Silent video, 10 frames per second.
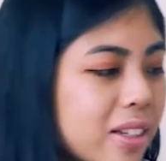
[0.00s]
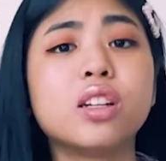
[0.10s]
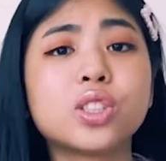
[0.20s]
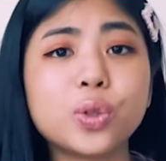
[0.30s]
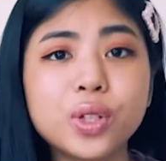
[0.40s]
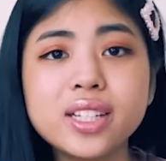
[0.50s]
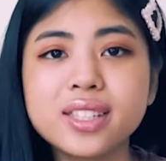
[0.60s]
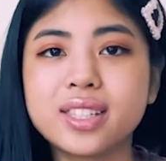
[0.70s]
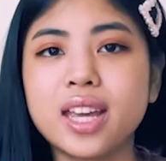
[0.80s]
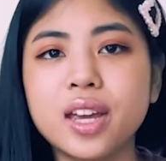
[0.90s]
So it is
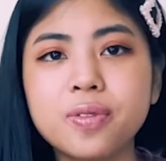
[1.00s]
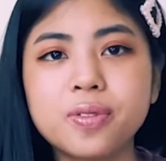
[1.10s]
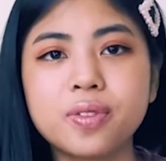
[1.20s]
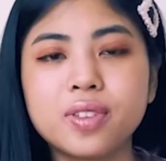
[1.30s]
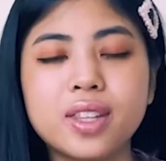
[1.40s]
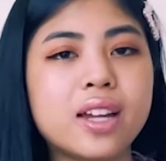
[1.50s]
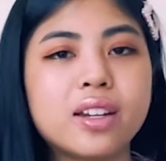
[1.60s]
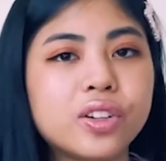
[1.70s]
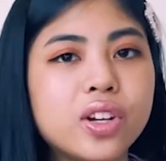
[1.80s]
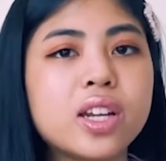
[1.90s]
safe. That
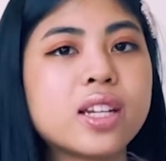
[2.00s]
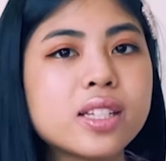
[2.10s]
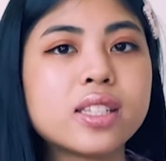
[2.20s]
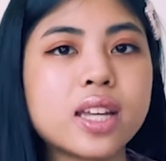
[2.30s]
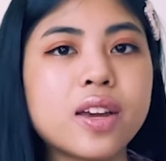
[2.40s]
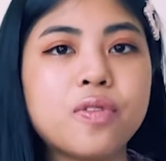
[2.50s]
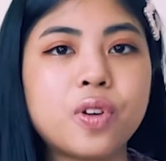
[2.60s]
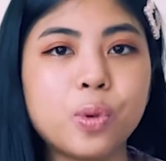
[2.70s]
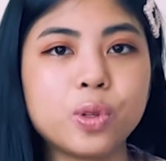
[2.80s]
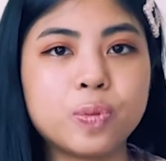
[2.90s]
ingredient is safe for
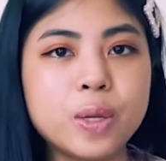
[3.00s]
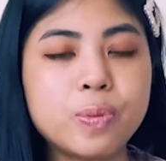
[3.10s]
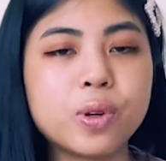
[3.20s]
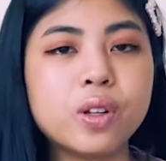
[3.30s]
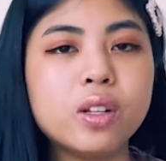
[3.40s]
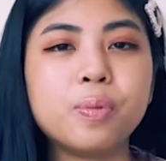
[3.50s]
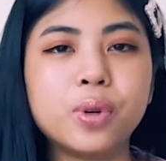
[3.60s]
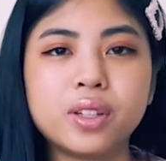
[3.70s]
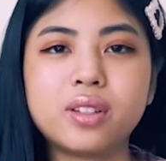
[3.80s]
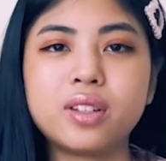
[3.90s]
most people,
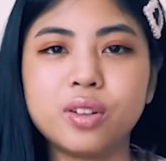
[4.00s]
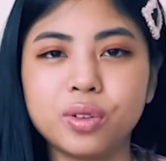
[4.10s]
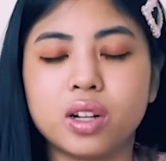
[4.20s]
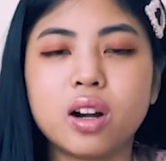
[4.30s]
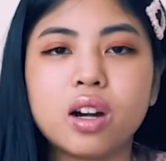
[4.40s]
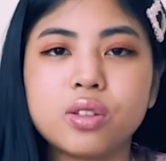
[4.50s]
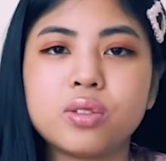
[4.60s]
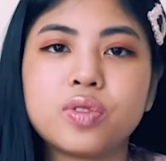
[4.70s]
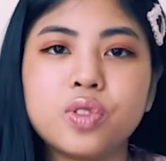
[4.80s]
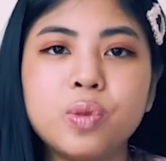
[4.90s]
but you know, there are those
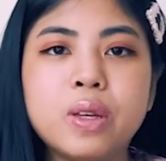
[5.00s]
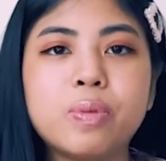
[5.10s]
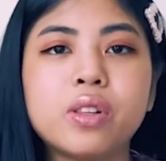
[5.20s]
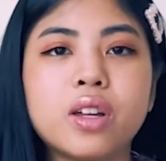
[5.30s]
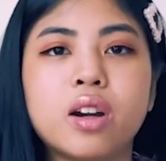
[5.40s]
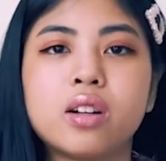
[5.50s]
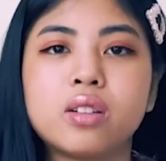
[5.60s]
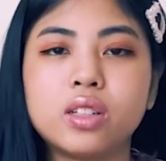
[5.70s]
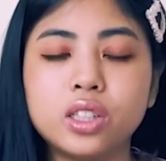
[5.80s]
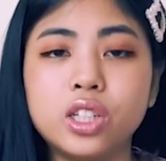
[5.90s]
few people that are
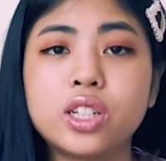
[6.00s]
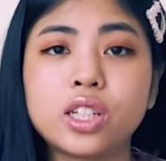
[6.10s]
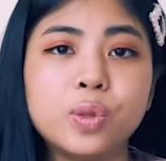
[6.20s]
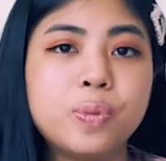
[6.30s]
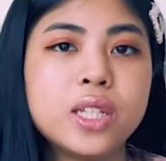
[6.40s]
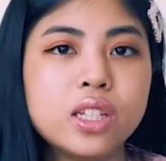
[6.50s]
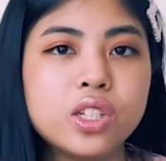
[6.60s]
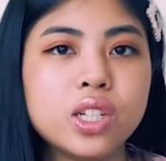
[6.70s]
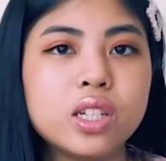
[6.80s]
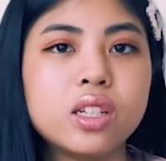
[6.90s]
allergic to
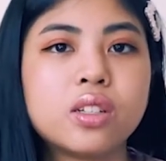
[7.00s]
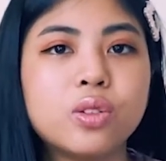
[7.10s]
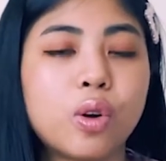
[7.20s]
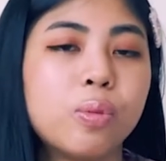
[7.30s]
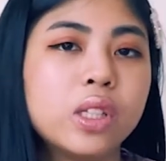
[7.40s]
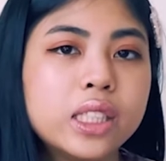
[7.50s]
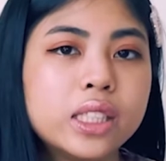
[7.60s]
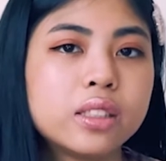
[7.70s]
PEG normally.